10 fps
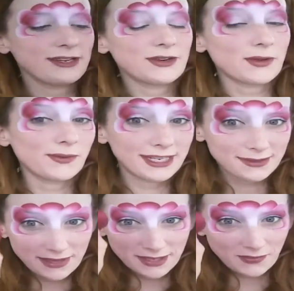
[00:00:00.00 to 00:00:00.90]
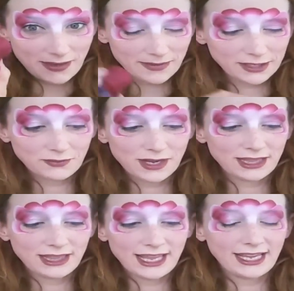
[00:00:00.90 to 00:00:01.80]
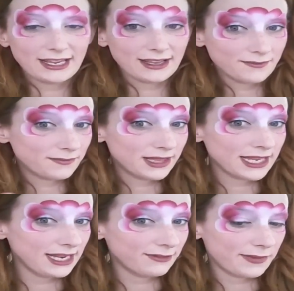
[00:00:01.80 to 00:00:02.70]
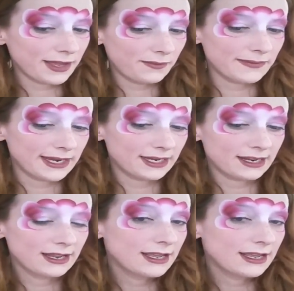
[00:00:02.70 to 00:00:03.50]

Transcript: You don't want it to be too wet, but you want like plenty of pink bit.